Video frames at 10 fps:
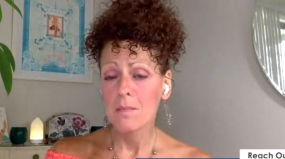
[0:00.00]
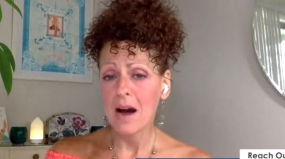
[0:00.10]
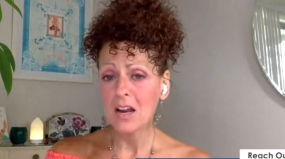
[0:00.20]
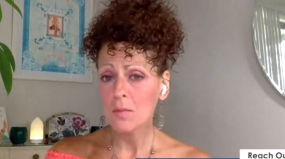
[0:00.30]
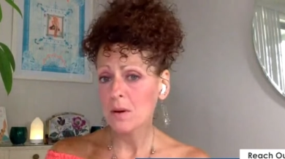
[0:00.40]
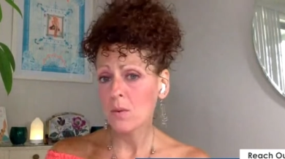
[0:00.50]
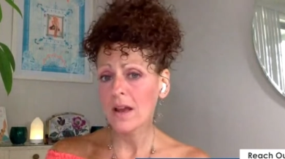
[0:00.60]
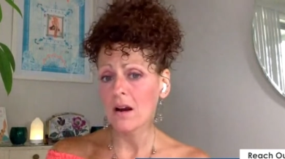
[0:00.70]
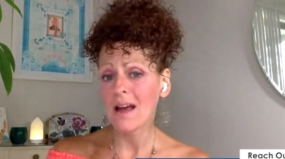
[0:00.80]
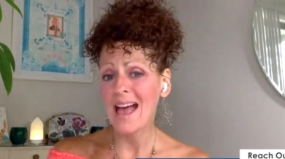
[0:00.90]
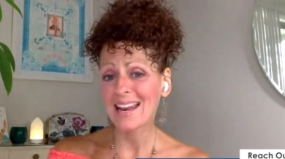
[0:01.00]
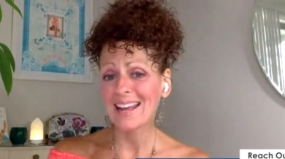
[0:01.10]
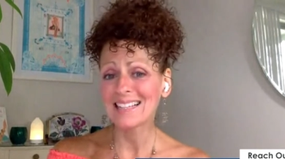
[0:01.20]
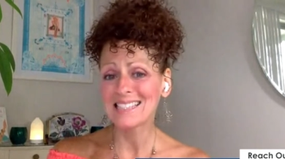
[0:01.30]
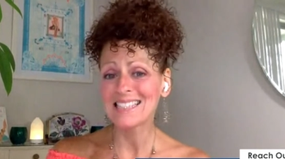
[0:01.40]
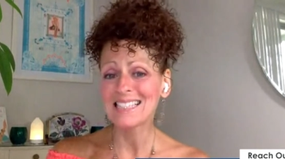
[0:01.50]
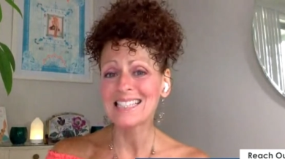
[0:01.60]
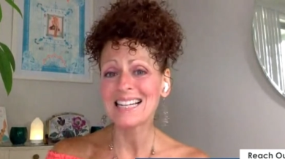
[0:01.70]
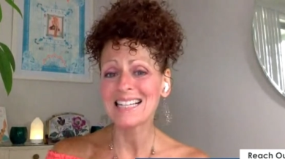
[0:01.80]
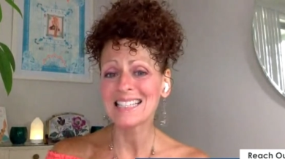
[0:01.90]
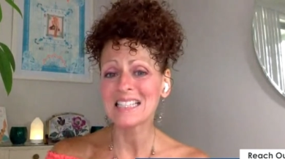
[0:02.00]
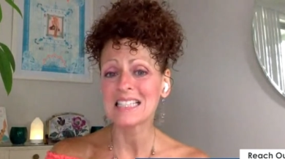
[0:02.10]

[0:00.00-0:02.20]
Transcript: buyer beware, headaches, dizziness,